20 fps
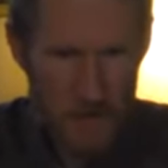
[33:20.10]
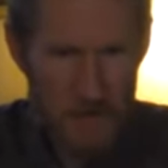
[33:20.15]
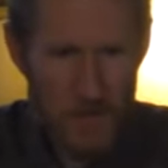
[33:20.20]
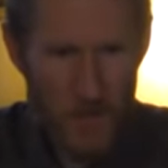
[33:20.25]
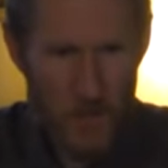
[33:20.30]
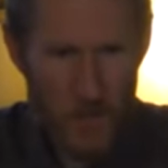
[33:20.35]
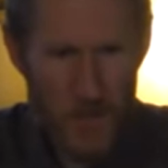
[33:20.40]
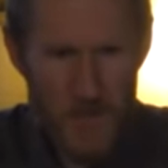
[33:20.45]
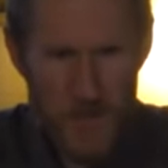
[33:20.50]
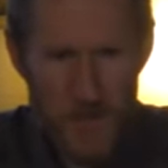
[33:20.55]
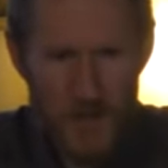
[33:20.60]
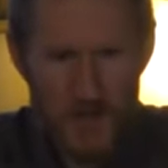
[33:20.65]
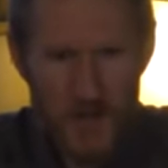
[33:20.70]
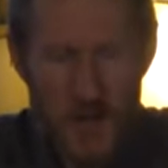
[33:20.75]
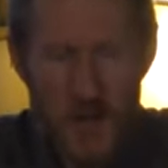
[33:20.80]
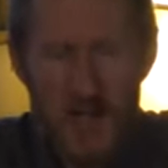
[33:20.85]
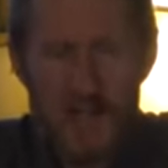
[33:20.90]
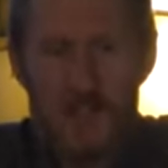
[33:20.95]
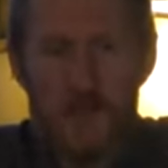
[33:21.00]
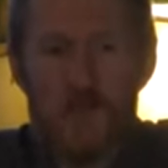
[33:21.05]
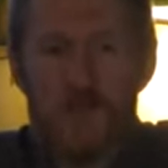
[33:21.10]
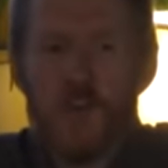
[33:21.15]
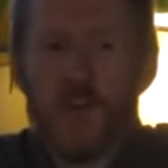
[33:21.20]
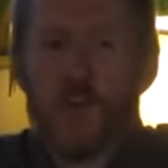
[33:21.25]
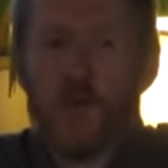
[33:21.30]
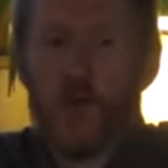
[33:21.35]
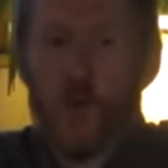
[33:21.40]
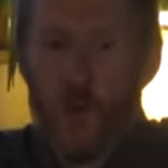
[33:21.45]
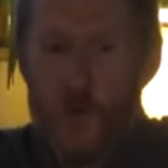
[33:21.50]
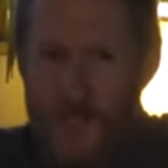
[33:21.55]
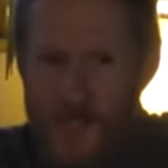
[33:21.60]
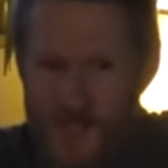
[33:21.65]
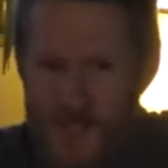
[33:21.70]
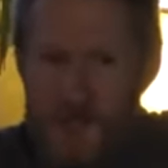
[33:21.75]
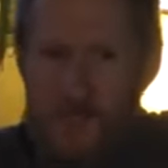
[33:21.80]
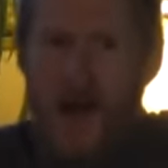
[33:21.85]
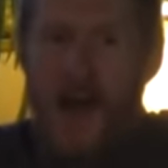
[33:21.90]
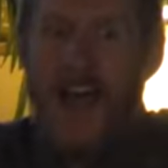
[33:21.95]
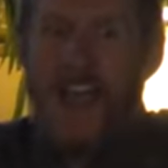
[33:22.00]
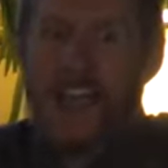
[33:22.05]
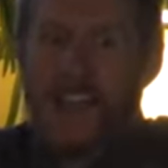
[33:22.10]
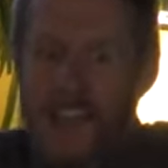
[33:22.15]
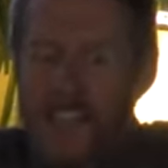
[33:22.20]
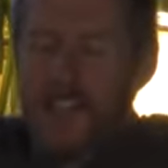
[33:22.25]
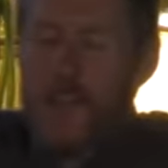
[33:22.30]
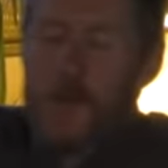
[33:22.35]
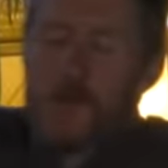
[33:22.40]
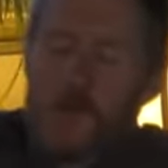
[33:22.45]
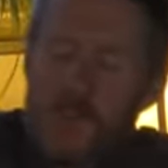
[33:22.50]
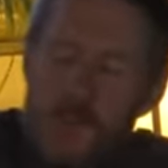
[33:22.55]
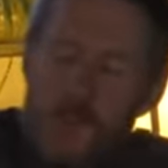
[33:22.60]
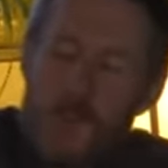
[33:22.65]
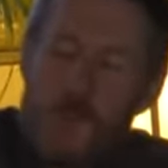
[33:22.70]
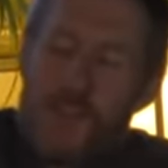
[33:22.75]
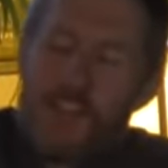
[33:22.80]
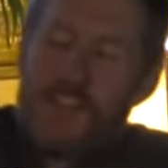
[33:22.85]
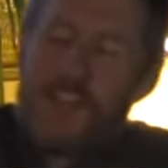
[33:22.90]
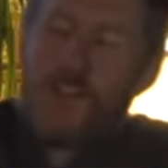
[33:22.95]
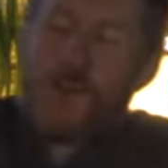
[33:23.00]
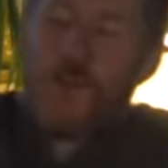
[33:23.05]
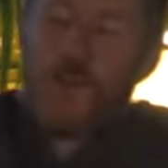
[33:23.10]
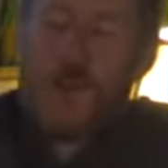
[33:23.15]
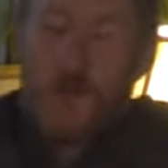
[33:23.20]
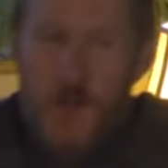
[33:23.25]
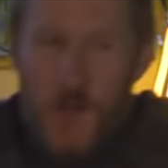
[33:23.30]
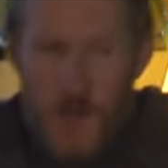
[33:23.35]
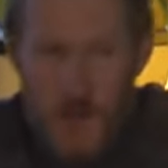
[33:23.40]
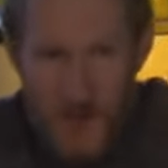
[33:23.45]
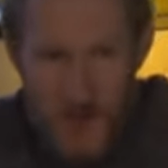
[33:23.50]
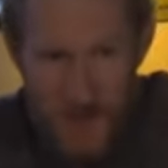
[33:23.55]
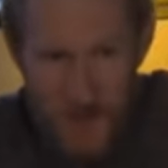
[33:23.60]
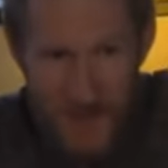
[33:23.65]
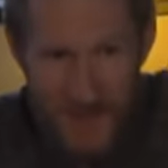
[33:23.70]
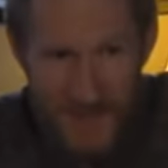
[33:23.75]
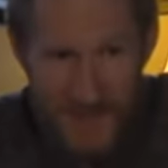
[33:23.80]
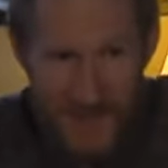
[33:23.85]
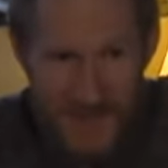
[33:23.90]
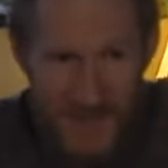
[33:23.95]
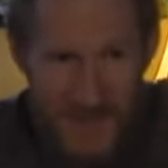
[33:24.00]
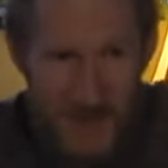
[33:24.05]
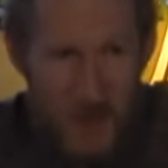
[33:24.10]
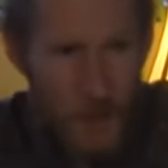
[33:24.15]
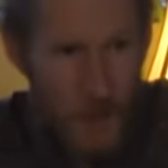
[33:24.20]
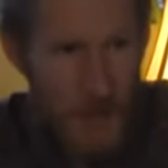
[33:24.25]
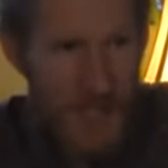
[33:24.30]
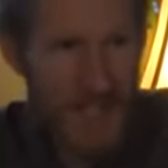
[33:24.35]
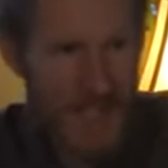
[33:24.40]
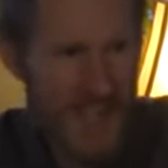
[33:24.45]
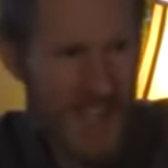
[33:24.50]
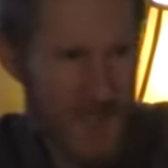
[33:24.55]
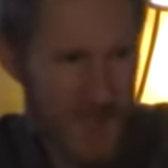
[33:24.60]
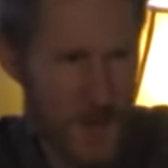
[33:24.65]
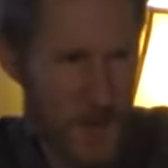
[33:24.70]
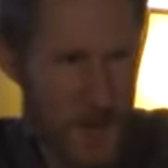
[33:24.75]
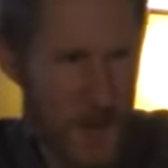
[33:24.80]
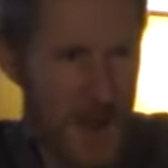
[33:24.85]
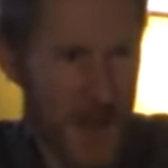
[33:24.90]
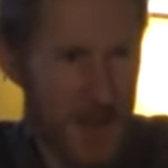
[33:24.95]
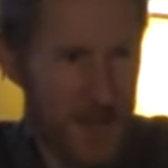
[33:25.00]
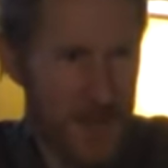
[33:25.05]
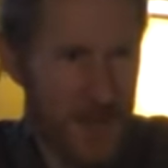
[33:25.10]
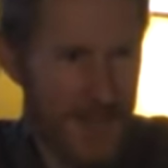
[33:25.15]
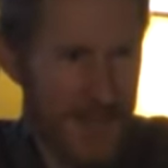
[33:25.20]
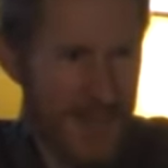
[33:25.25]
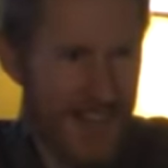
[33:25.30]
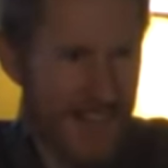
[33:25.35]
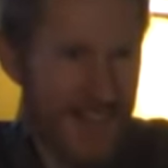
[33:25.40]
But when you're starting to feel winded by it, He comes in with a little encouragement so we can catch our breath.